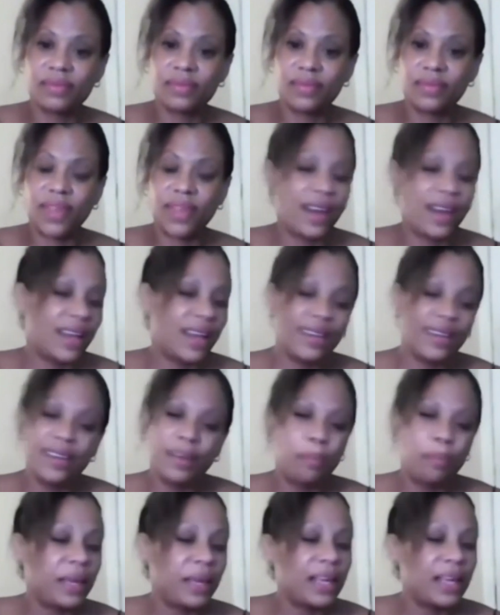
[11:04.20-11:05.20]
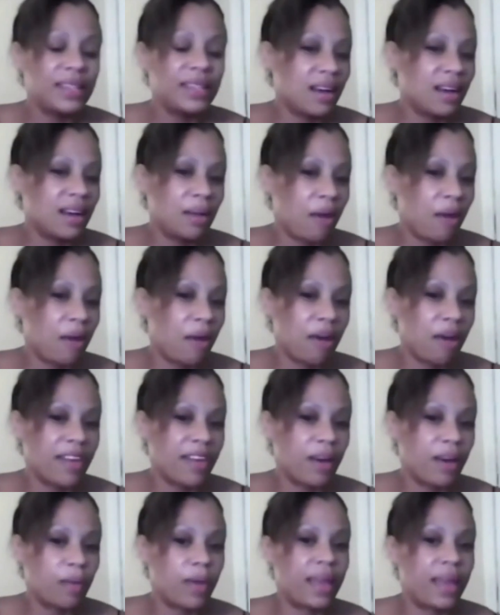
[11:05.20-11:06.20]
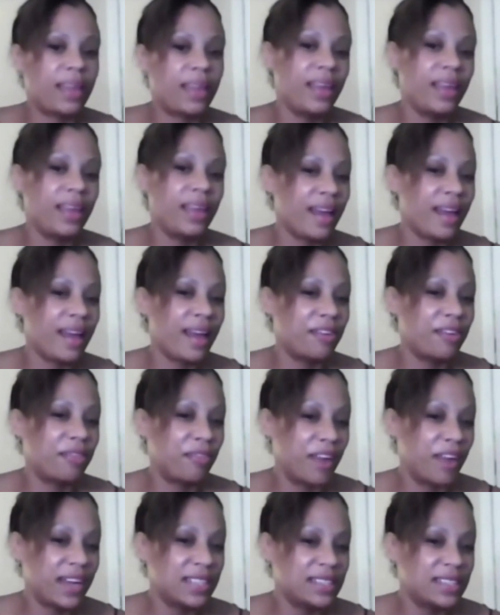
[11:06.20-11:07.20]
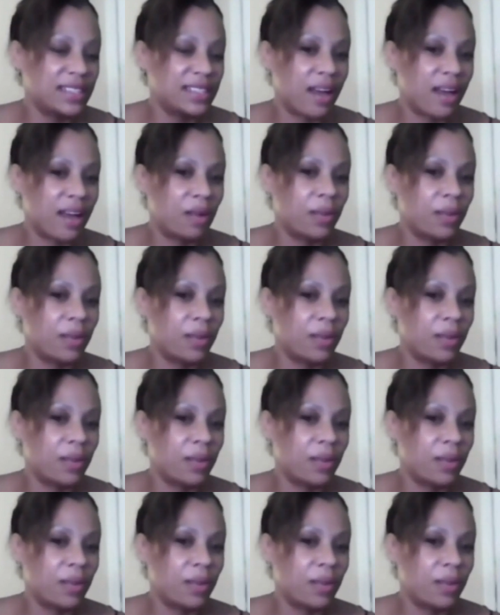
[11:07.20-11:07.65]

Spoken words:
And I didn't mean to come off that way. He and I are friends now.